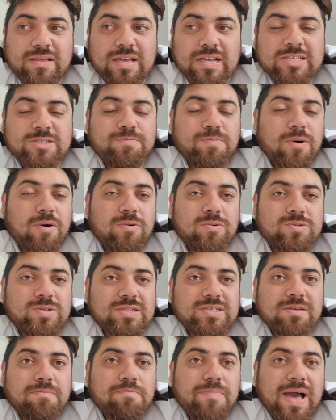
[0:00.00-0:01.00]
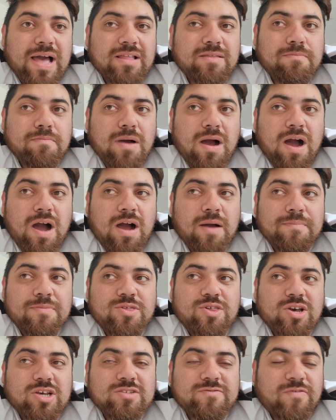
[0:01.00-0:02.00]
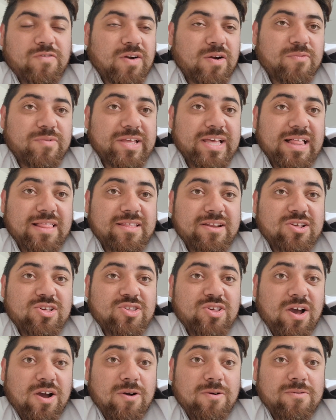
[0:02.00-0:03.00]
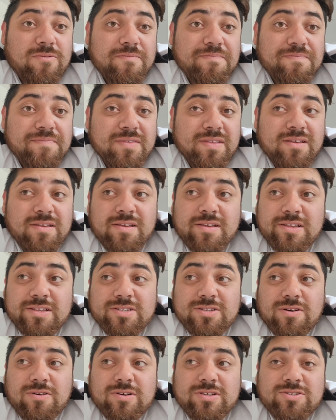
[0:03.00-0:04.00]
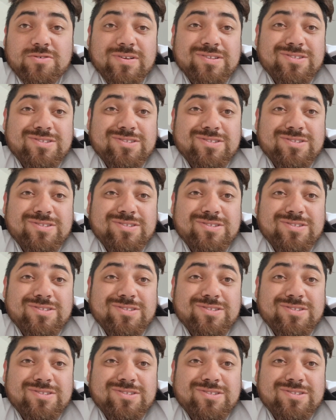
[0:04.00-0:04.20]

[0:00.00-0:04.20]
exposed as a bad mom just for a reality show. So it's